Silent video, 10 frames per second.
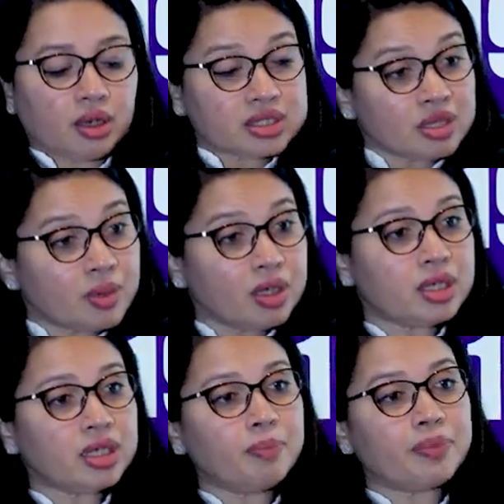
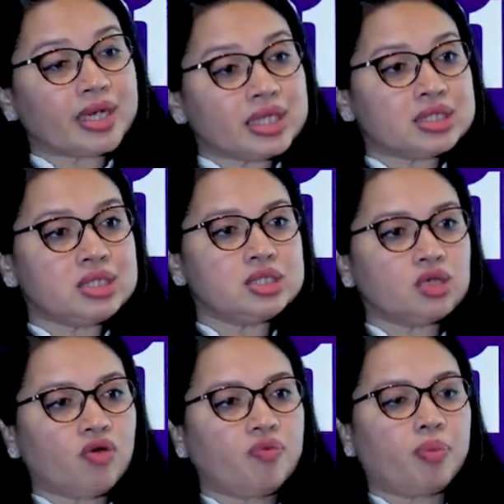similarly, presence
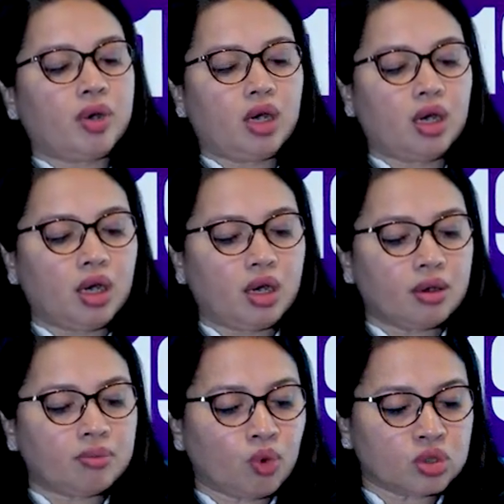of
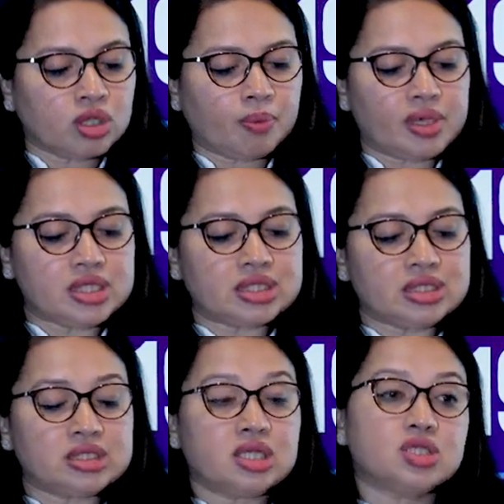both the
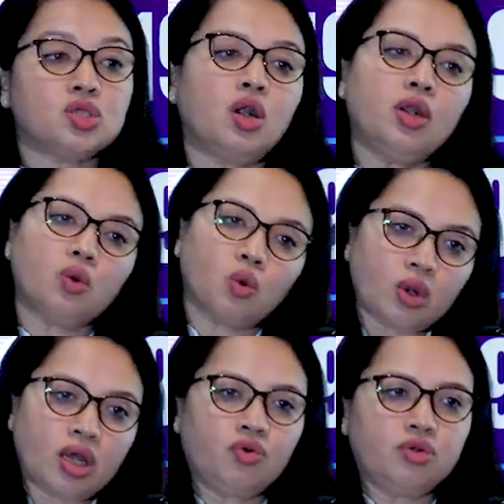pulses does not
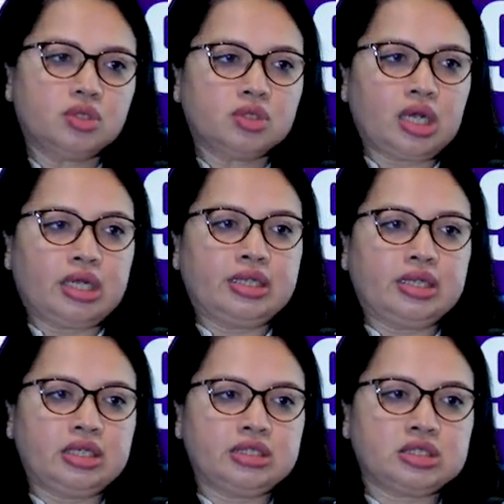rule out the
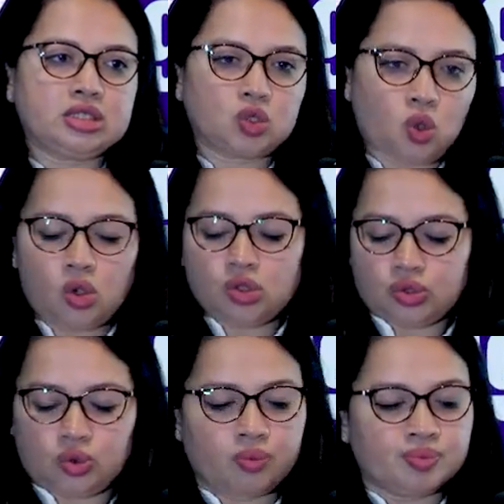arterial disease
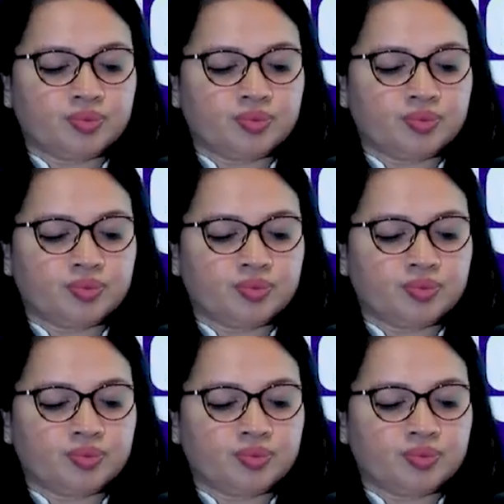also.